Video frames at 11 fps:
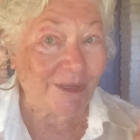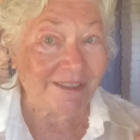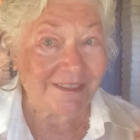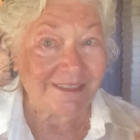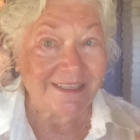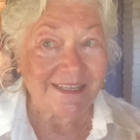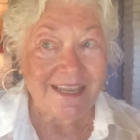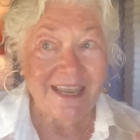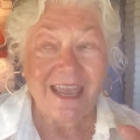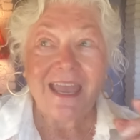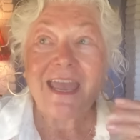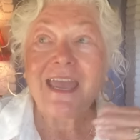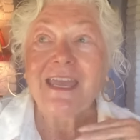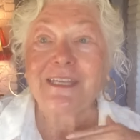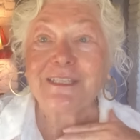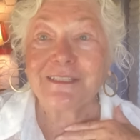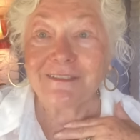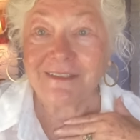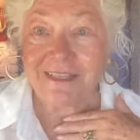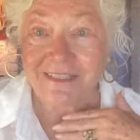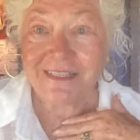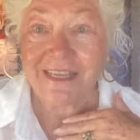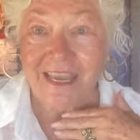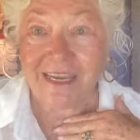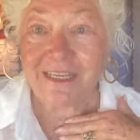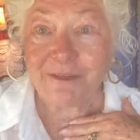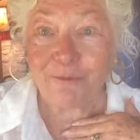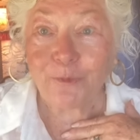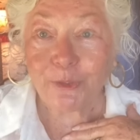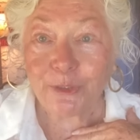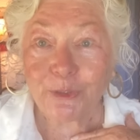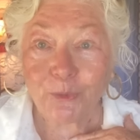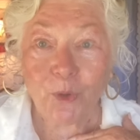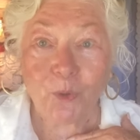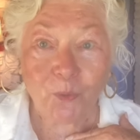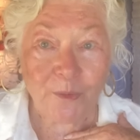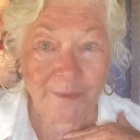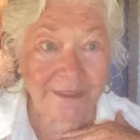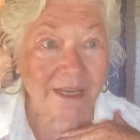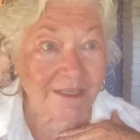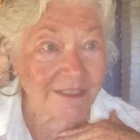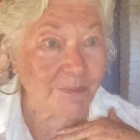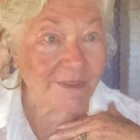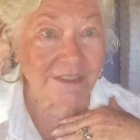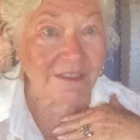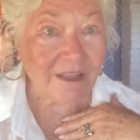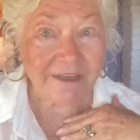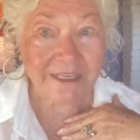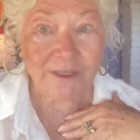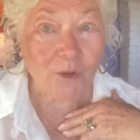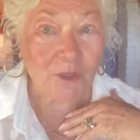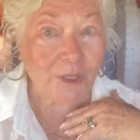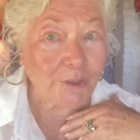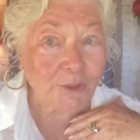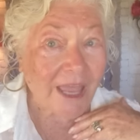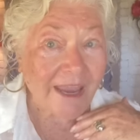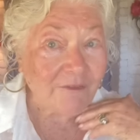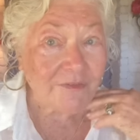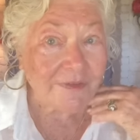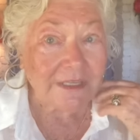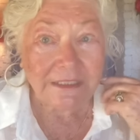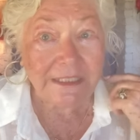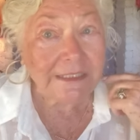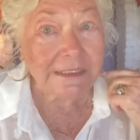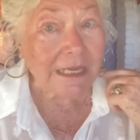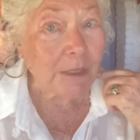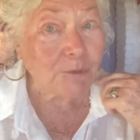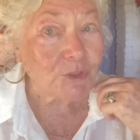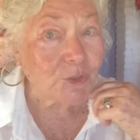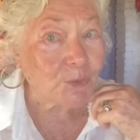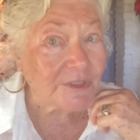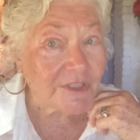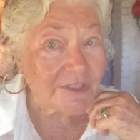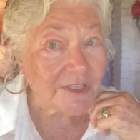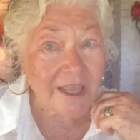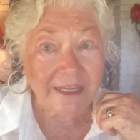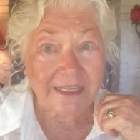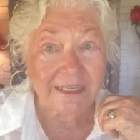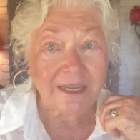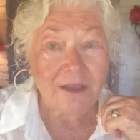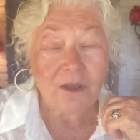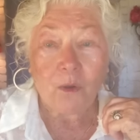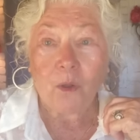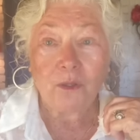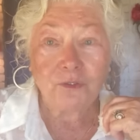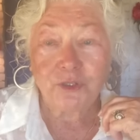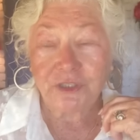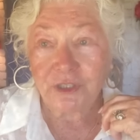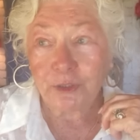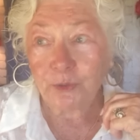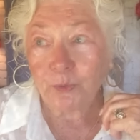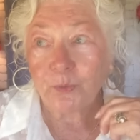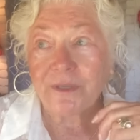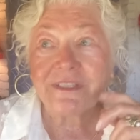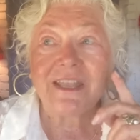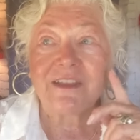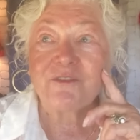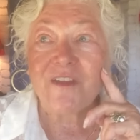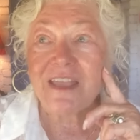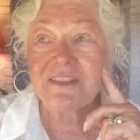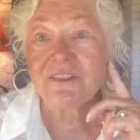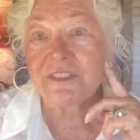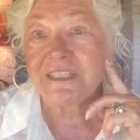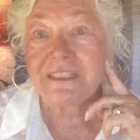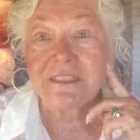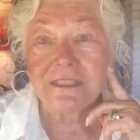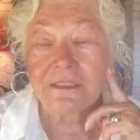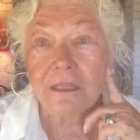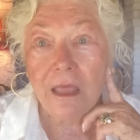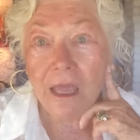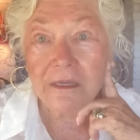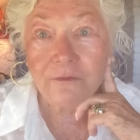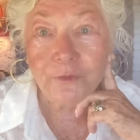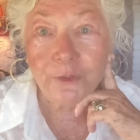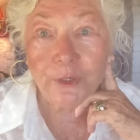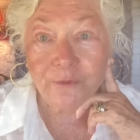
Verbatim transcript: it. And this eighty-four-year-old woman has been slugging all her life, didn't know she was slugging. All she knew was that Vaseline did a lot for her